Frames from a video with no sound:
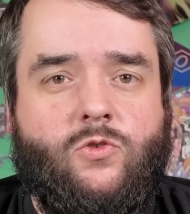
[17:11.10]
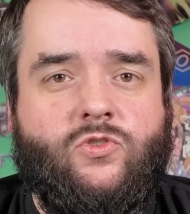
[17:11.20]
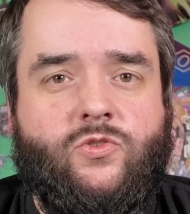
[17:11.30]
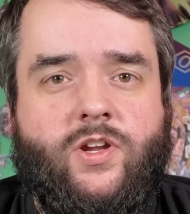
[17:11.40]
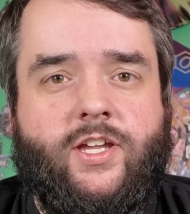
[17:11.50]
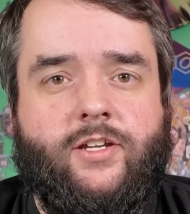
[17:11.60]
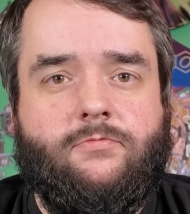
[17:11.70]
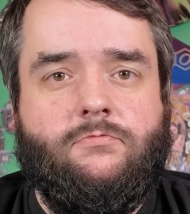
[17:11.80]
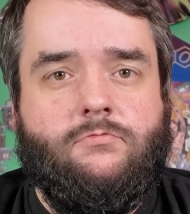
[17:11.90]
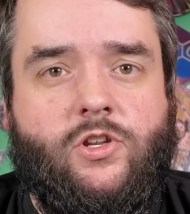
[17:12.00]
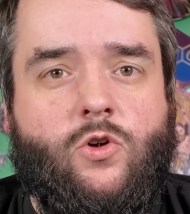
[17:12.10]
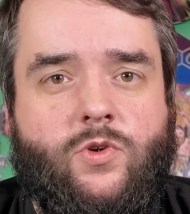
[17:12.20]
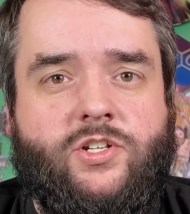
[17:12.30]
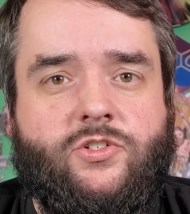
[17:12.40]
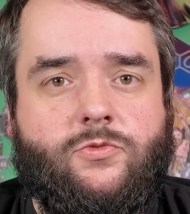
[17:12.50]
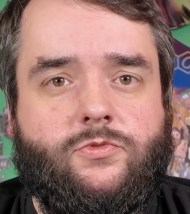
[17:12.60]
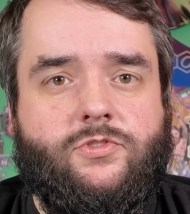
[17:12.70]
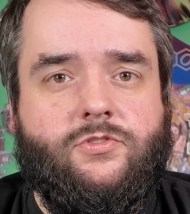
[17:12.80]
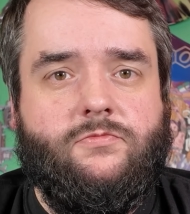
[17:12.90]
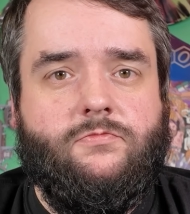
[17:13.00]
No stringing, no
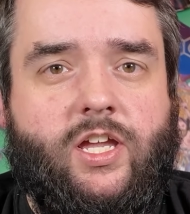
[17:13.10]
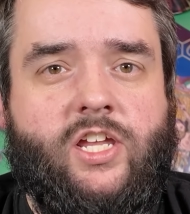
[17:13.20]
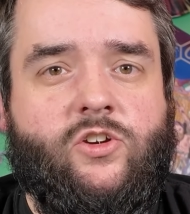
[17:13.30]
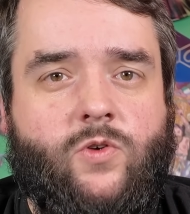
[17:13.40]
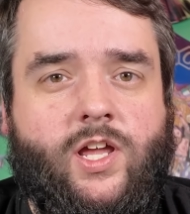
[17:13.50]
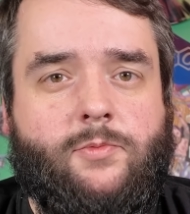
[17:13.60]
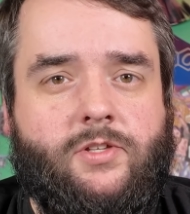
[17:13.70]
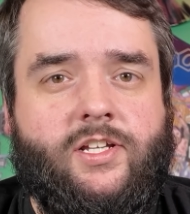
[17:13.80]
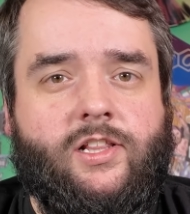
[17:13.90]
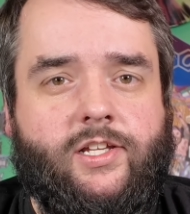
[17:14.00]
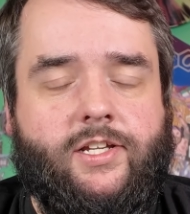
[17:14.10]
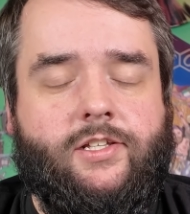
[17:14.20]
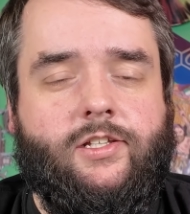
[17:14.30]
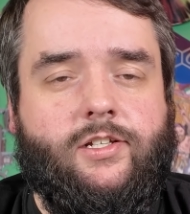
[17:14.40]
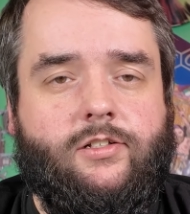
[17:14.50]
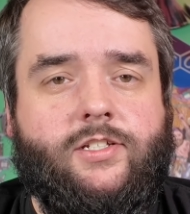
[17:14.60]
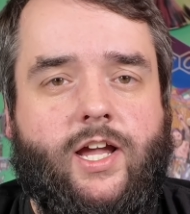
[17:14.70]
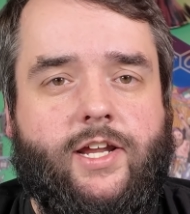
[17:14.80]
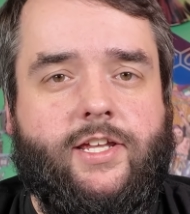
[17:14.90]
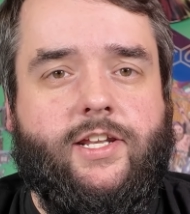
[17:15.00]
issues. Incredibly clean little
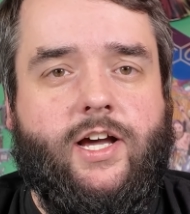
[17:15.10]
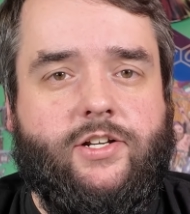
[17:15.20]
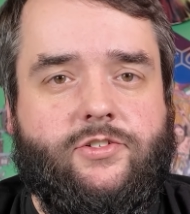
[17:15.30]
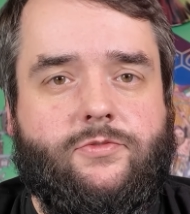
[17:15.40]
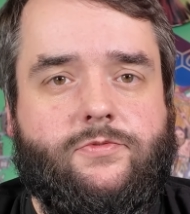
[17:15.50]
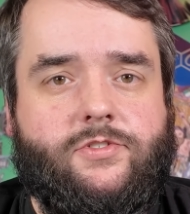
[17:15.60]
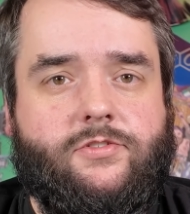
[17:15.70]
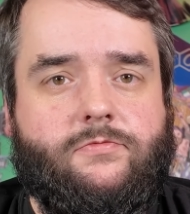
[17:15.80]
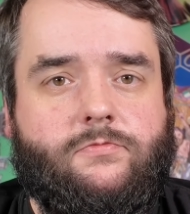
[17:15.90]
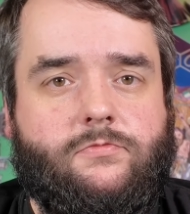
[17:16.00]
tiny nachos.